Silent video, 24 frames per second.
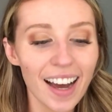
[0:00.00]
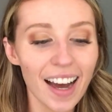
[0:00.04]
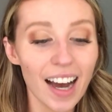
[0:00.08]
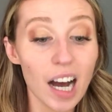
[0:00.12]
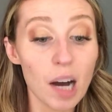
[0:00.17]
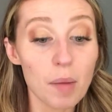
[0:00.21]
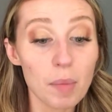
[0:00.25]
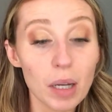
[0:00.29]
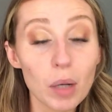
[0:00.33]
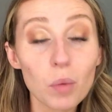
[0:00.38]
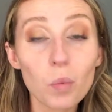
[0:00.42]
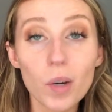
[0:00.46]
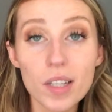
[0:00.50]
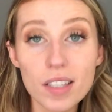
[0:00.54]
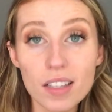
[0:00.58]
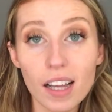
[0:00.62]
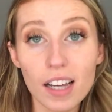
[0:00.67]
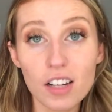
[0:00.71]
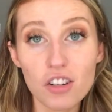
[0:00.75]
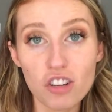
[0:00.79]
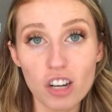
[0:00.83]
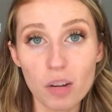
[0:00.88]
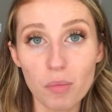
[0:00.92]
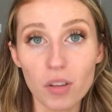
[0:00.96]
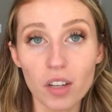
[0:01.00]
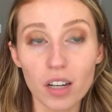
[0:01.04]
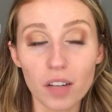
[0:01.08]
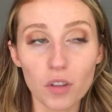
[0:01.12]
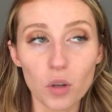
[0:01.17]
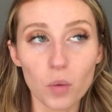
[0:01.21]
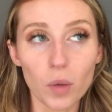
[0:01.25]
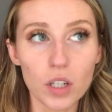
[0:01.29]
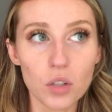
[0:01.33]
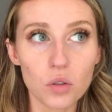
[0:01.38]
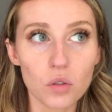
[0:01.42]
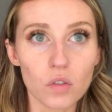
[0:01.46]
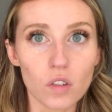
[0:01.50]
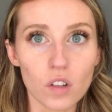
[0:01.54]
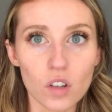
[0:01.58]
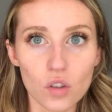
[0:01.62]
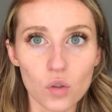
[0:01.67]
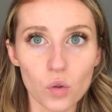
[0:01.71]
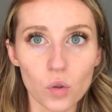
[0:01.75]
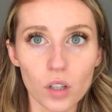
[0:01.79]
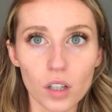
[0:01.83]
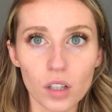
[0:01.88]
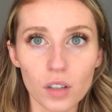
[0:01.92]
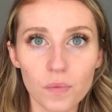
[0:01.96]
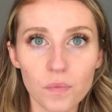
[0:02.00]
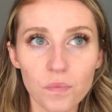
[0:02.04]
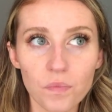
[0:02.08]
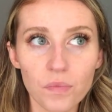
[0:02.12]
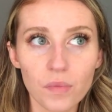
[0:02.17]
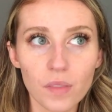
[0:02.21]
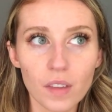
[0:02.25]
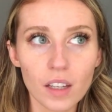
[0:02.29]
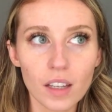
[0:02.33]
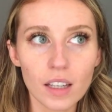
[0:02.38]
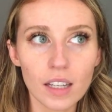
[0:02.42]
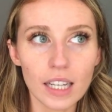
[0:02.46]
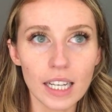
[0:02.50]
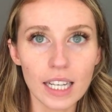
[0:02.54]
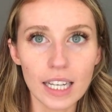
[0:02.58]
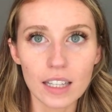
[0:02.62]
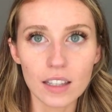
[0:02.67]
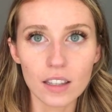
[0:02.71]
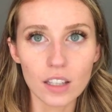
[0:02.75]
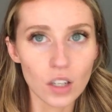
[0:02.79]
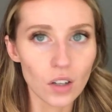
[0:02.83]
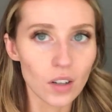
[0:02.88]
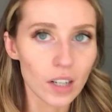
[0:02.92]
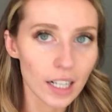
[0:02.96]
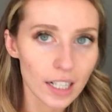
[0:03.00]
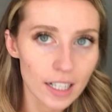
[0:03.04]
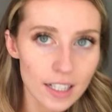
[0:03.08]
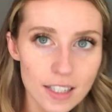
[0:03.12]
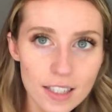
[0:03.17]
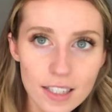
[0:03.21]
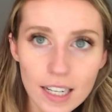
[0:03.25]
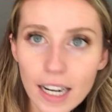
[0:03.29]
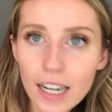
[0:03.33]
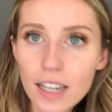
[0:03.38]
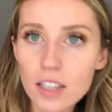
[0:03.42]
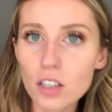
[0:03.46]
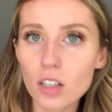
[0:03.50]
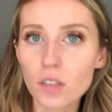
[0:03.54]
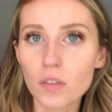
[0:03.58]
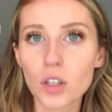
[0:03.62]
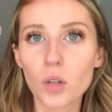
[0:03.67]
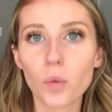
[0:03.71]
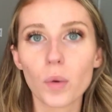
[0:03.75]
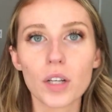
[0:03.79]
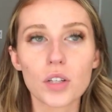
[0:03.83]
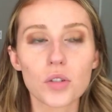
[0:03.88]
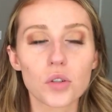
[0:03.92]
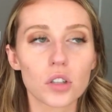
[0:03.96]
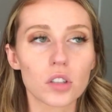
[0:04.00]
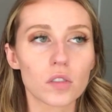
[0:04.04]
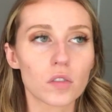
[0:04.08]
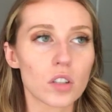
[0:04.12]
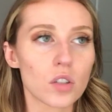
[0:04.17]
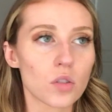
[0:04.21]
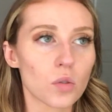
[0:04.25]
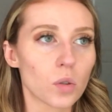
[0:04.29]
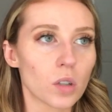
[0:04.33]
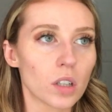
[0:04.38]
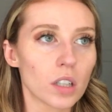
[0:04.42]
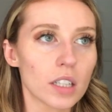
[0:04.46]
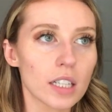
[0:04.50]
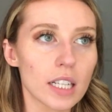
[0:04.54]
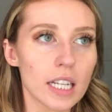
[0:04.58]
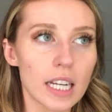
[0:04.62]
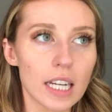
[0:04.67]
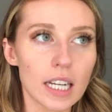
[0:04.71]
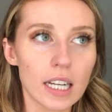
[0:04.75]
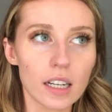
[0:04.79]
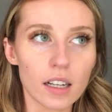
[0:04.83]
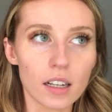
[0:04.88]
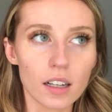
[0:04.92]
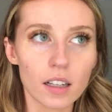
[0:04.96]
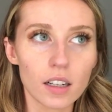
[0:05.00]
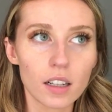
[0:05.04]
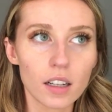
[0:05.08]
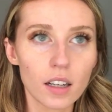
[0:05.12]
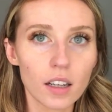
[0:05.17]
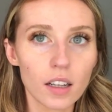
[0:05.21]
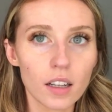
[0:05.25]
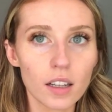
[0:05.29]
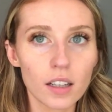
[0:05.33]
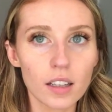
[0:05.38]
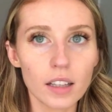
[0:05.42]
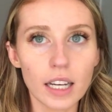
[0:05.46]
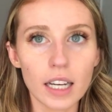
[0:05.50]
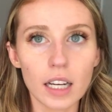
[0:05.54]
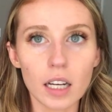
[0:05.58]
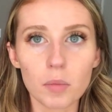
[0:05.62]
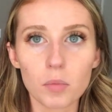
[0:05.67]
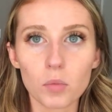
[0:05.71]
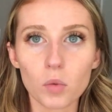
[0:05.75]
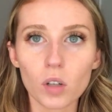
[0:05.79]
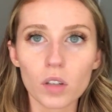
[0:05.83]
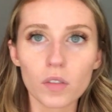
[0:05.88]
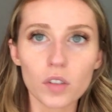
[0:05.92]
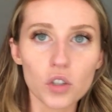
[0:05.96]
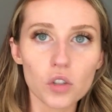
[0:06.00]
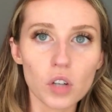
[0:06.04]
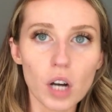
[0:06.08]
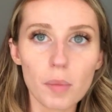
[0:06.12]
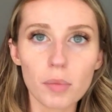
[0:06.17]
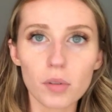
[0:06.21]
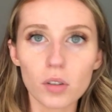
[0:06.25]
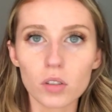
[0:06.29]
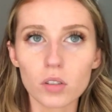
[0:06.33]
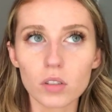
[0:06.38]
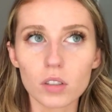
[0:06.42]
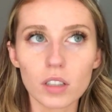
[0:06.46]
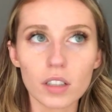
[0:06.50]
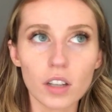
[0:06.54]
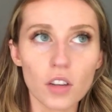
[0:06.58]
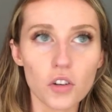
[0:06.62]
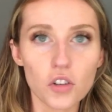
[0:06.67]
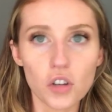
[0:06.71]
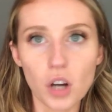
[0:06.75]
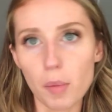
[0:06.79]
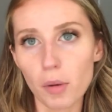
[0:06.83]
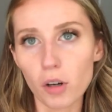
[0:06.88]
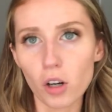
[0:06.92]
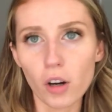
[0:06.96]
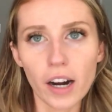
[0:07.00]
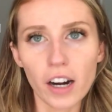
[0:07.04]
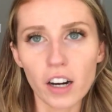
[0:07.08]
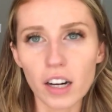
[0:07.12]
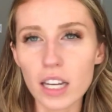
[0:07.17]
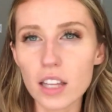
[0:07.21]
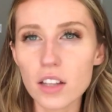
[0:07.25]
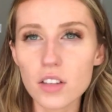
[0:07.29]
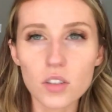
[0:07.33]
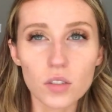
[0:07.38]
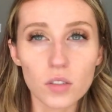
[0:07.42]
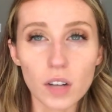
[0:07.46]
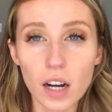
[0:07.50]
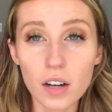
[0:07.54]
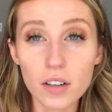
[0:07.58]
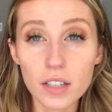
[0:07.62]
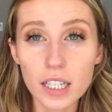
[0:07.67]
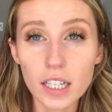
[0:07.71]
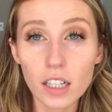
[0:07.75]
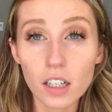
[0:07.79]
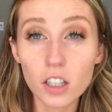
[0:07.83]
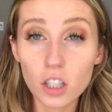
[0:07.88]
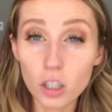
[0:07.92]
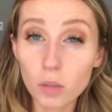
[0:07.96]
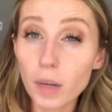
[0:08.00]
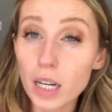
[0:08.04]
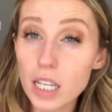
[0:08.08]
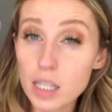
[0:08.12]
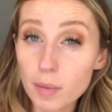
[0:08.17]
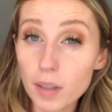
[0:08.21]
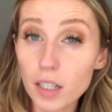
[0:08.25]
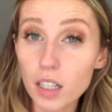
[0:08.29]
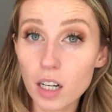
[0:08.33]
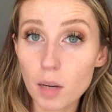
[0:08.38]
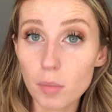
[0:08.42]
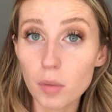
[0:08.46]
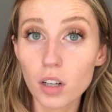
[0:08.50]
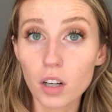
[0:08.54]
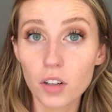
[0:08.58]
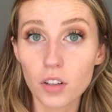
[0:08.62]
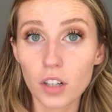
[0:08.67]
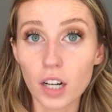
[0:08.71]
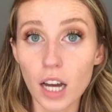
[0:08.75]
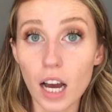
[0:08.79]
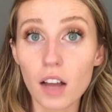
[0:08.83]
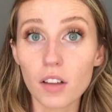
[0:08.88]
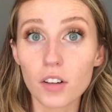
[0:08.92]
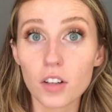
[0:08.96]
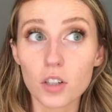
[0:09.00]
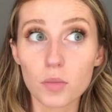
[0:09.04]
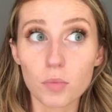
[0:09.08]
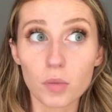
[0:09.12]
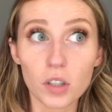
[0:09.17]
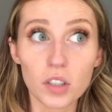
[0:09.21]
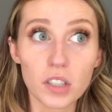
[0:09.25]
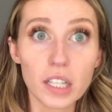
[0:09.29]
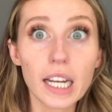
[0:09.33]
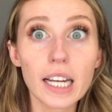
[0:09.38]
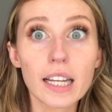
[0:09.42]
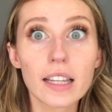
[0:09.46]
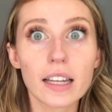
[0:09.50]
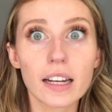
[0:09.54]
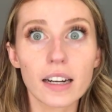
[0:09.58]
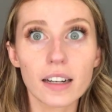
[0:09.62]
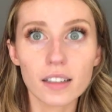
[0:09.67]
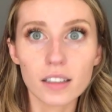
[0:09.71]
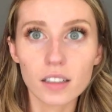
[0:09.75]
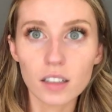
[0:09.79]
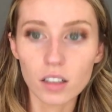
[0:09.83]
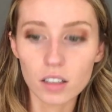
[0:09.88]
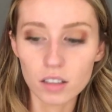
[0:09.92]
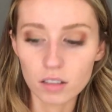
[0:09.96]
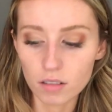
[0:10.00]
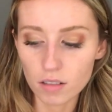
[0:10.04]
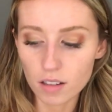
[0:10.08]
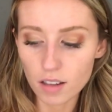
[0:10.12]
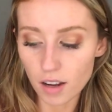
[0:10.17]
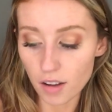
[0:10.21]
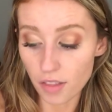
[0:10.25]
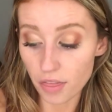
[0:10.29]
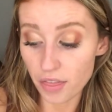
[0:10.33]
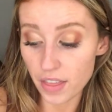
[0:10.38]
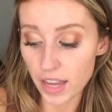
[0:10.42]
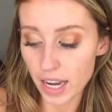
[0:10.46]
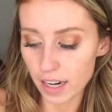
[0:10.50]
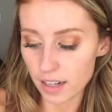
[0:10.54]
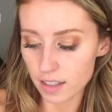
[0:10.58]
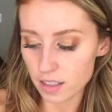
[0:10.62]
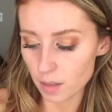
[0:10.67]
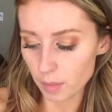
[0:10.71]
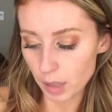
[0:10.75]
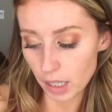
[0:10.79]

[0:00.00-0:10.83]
Um, it was a lot cheaper than if you went to a resort in the United States or if you went to a resort in like more of a tropical, another tropical area that's around here, you might spend a couple hundred dollars per day there on, on things.